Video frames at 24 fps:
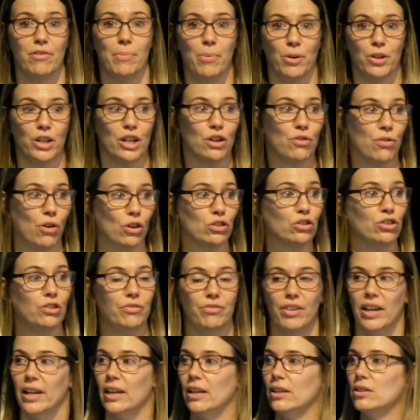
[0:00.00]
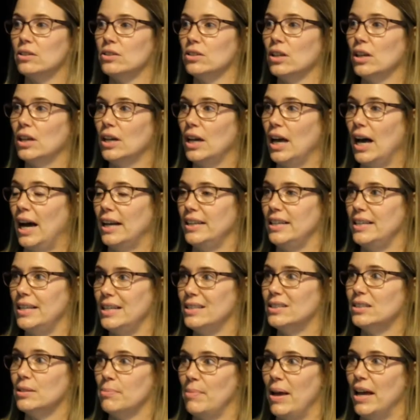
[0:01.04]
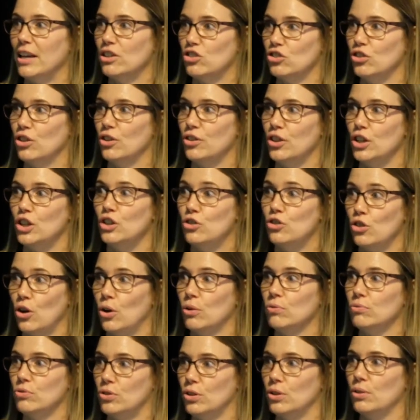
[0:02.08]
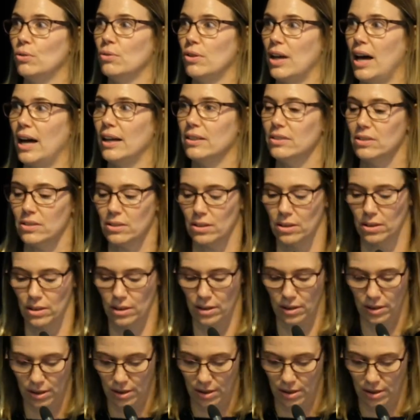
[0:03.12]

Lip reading: and everybody cross your fingers, and you need to make sure that you don't do that.